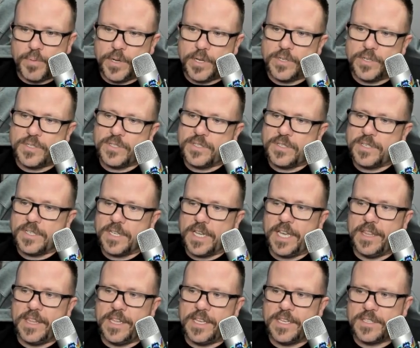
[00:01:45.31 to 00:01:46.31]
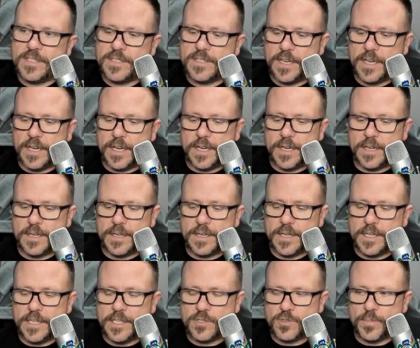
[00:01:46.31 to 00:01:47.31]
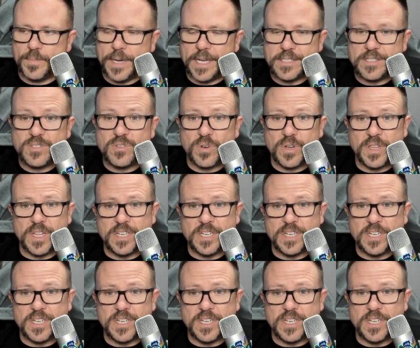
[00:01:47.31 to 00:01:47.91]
posts in this repository